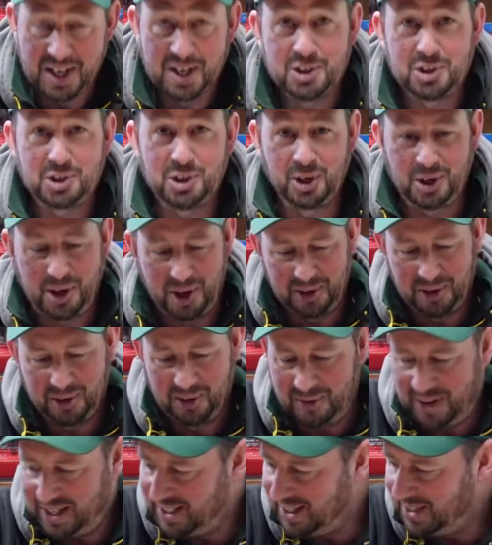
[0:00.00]
Stuck on
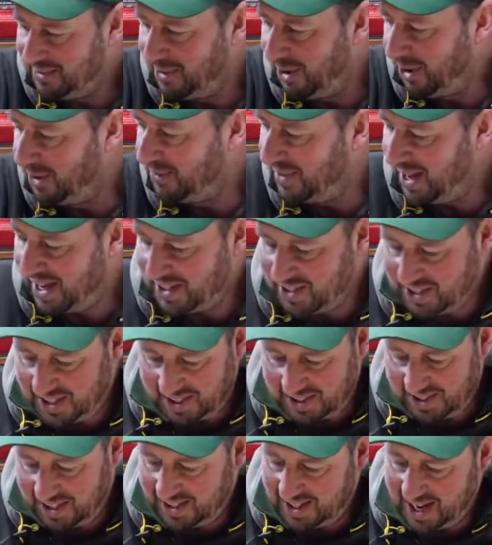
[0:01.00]
already. Right, that
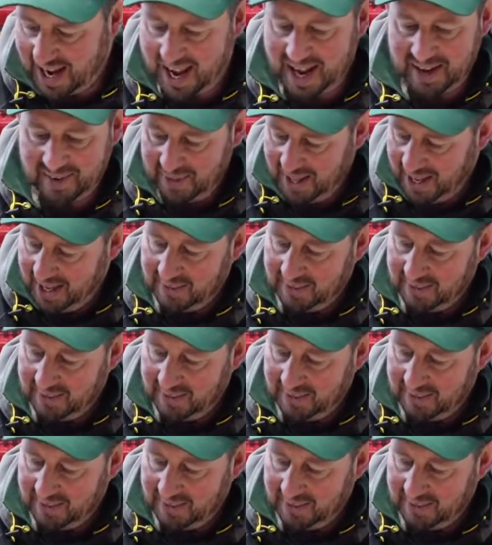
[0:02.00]
sits in there.